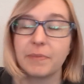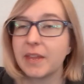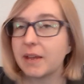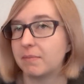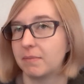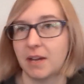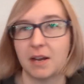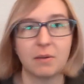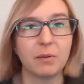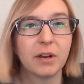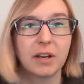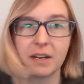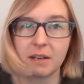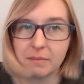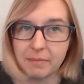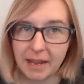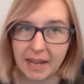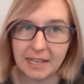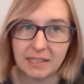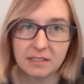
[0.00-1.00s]
I'm not wearing a
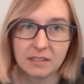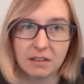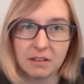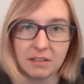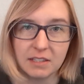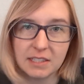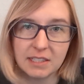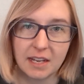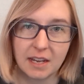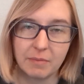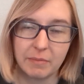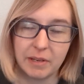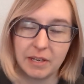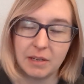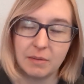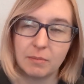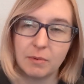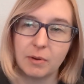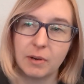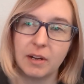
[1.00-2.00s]
mask all the time
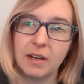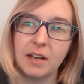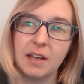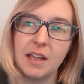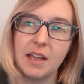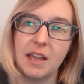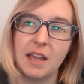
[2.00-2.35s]
anymore.